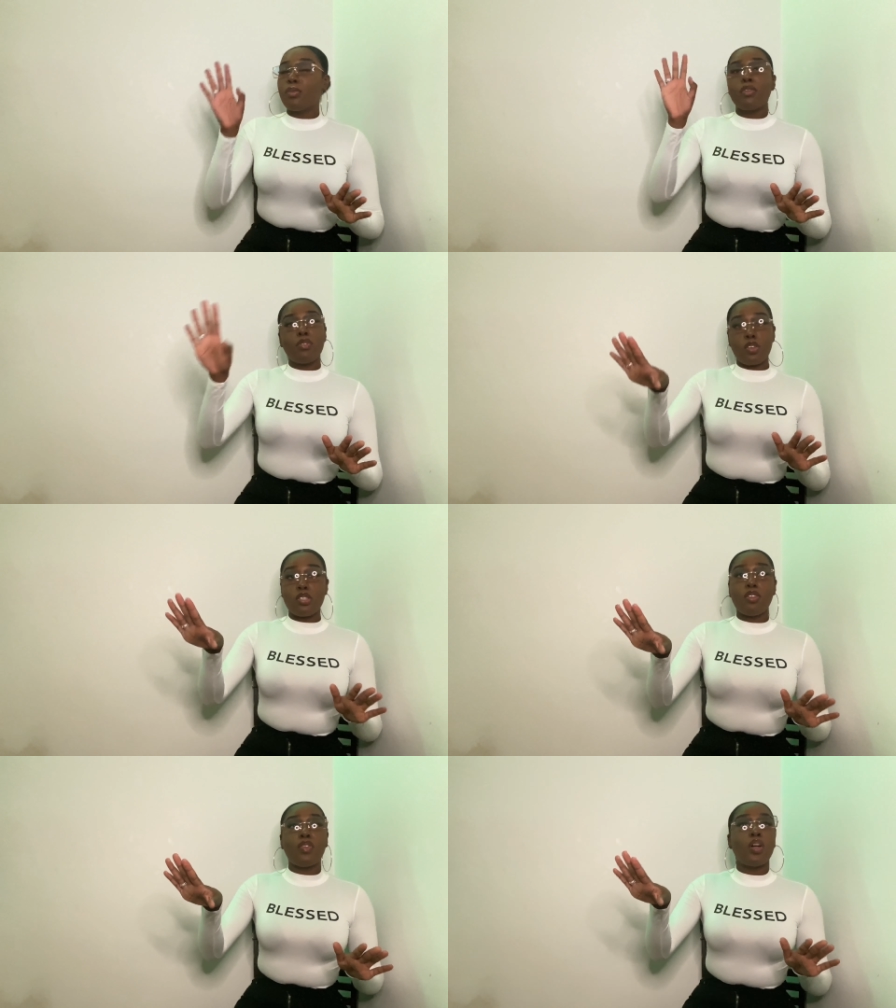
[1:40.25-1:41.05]
first of
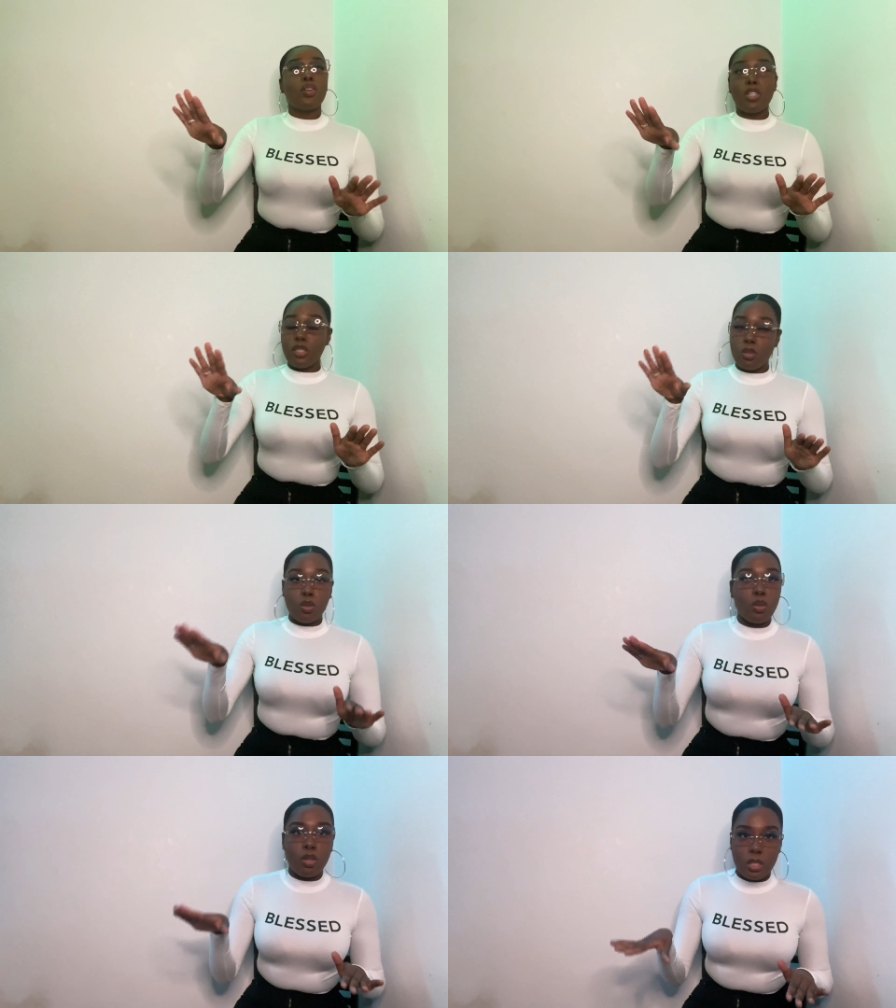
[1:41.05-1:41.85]
all you need to know
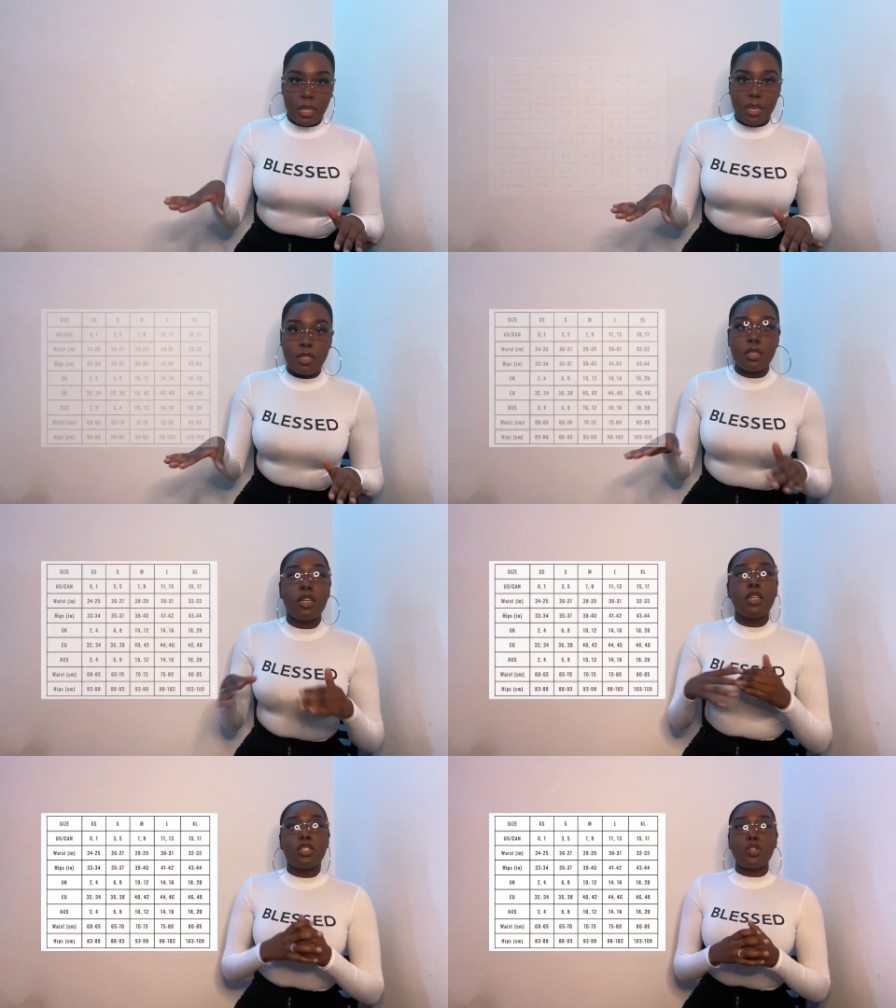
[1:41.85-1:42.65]
your size
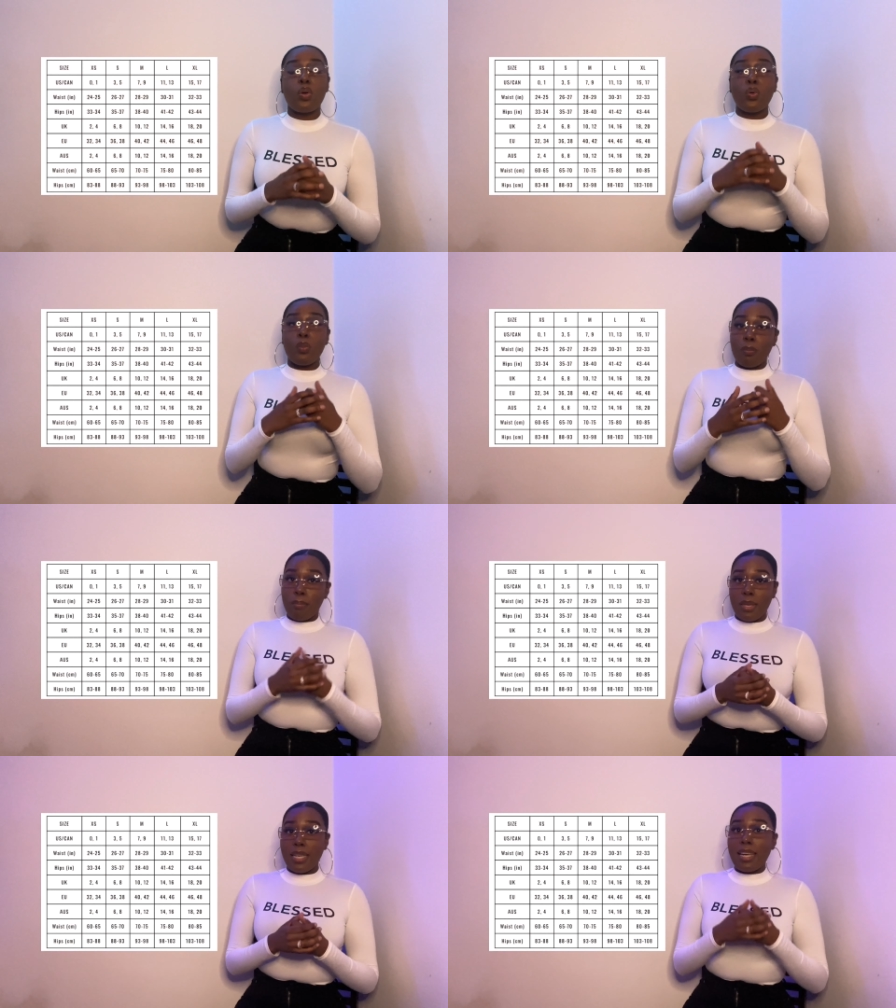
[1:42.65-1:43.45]
so
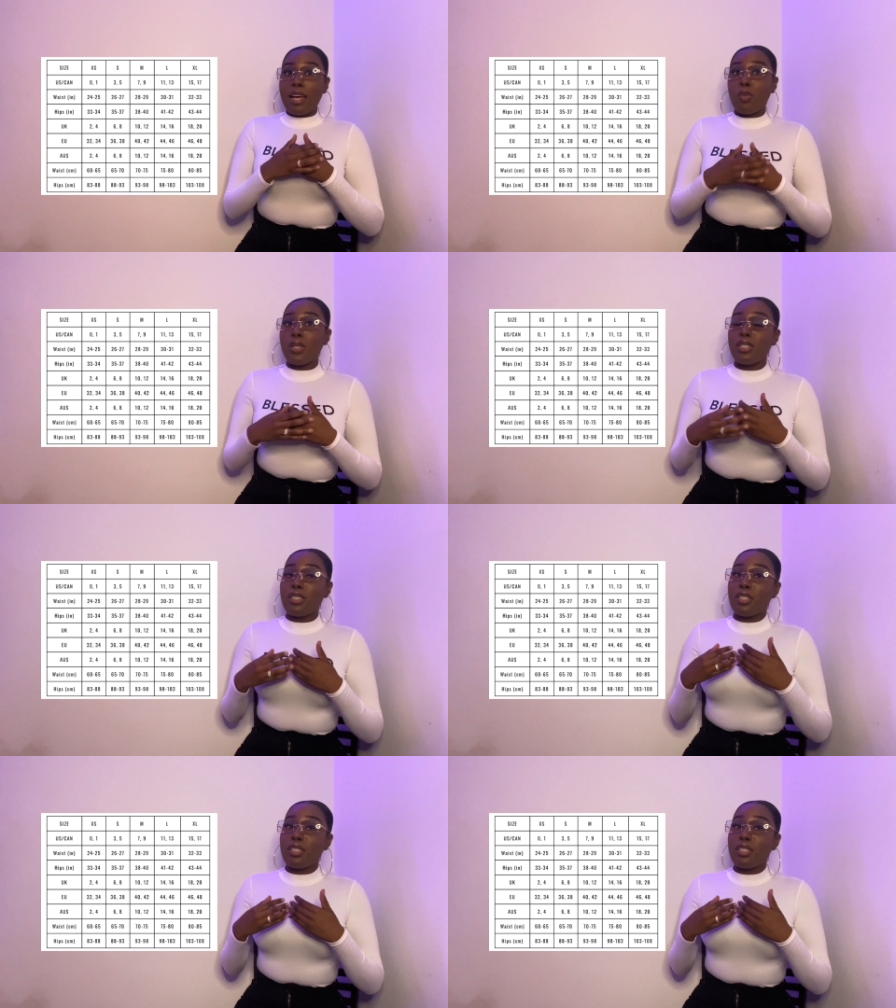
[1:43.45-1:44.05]
me i was